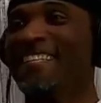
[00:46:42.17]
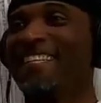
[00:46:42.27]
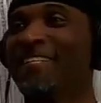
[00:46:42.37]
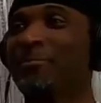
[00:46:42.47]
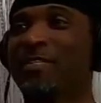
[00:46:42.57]
you
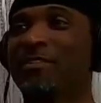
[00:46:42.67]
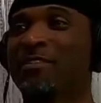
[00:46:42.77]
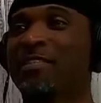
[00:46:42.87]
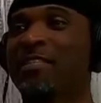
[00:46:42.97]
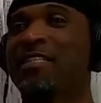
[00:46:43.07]
know,
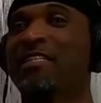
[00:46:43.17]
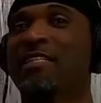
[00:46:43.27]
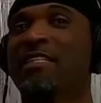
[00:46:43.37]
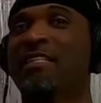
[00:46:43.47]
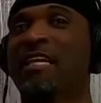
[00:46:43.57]
because
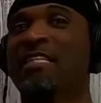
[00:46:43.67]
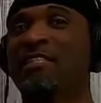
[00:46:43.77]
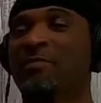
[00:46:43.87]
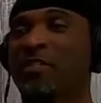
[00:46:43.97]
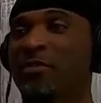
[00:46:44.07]
I
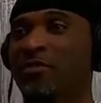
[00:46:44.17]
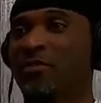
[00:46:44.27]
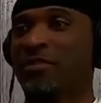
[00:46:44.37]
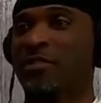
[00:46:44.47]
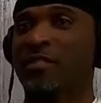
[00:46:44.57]
just felt it
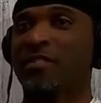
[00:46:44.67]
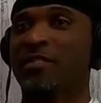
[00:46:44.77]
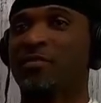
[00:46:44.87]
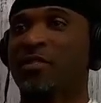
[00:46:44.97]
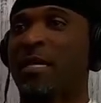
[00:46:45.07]
was
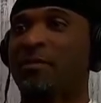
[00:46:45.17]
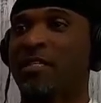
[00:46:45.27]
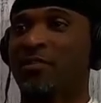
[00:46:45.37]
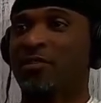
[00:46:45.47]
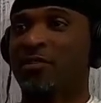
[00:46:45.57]
it was an
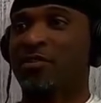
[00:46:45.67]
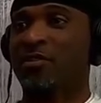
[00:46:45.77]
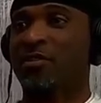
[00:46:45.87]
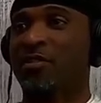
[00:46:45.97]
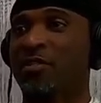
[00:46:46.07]
obligation
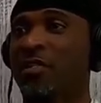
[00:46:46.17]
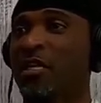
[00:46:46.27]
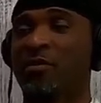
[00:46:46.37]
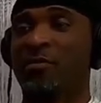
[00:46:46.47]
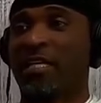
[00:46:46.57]
to
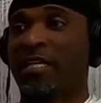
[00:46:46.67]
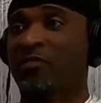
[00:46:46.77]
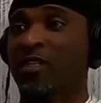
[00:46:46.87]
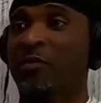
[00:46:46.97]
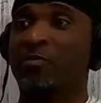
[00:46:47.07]
everybody
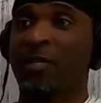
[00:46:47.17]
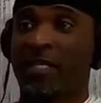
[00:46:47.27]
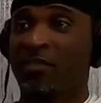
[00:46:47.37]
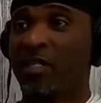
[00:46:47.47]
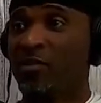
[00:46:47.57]
else that was
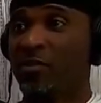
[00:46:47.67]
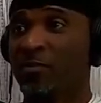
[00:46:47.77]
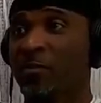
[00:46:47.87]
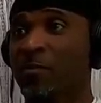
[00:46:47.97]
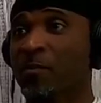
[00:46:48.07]
paying attention.
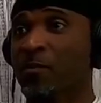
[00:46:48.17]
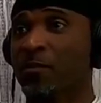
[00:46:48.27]
Right.